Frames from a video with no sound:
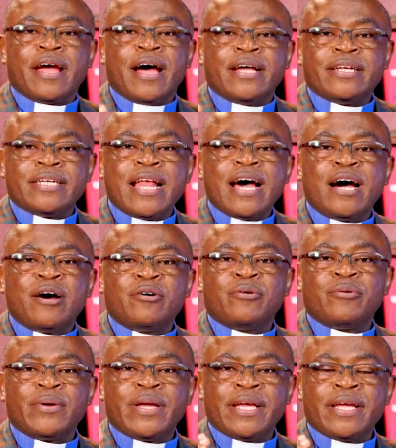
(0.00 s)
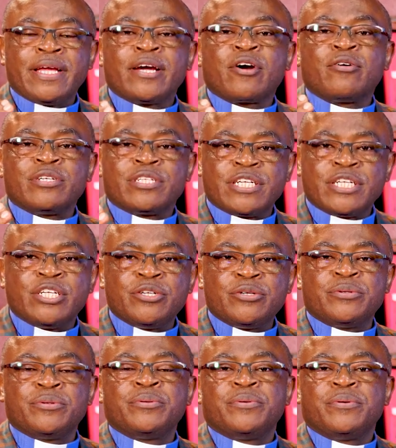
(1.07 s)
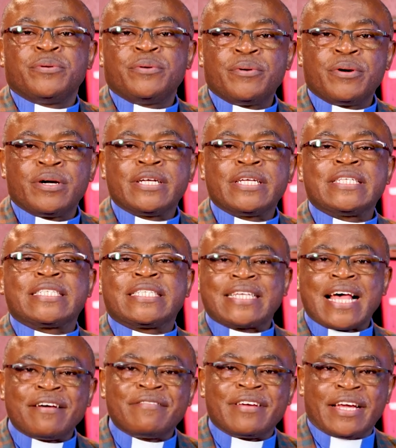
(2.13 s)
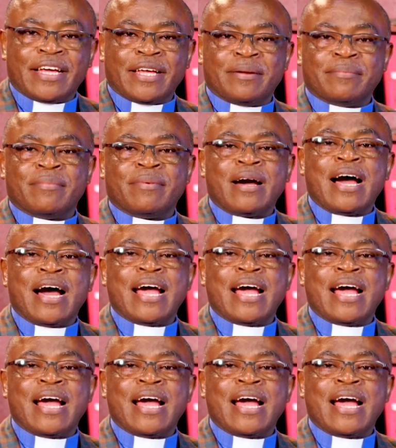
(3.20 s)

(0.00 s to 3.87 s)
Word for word: And now we continue serving Him.